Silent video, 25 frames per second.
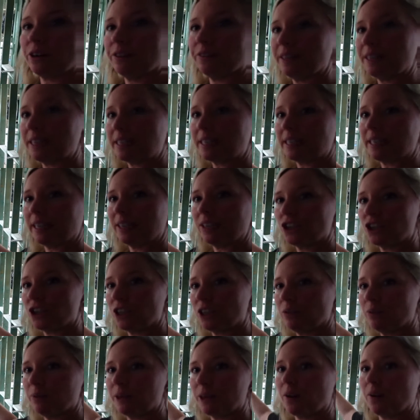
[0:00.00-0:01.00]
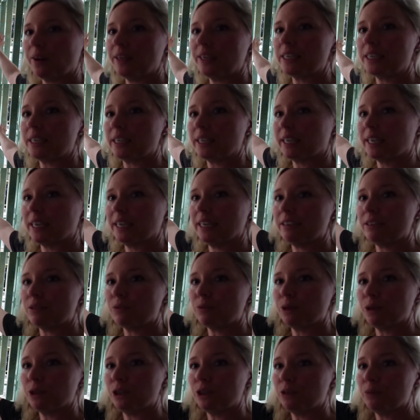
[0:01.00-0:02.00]
of the extension. We go into the kids'
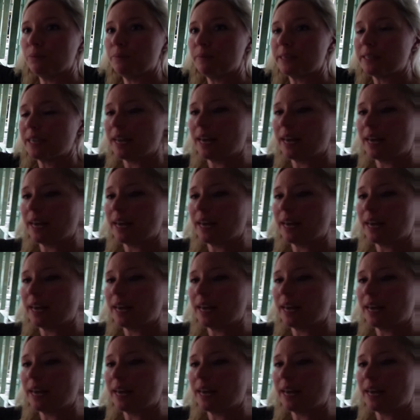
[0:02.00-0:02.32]
rooms,